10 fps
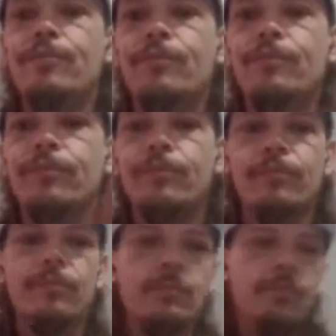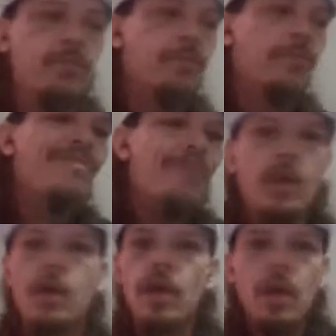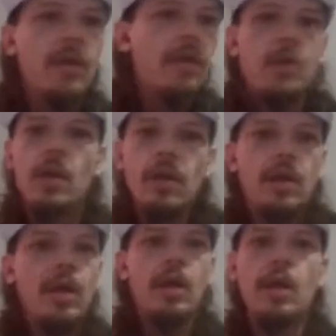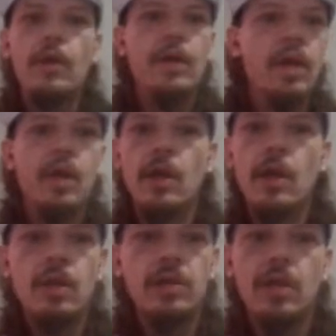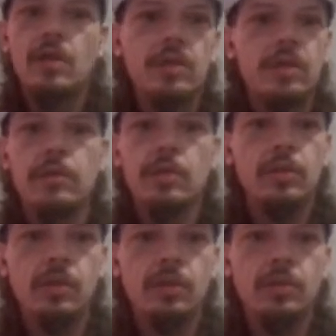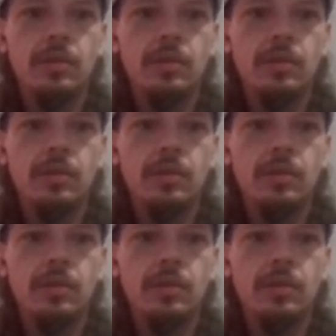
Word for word: Me out therapy. Scared to let you in to see the scary scene. Scared to and simple, see my bare.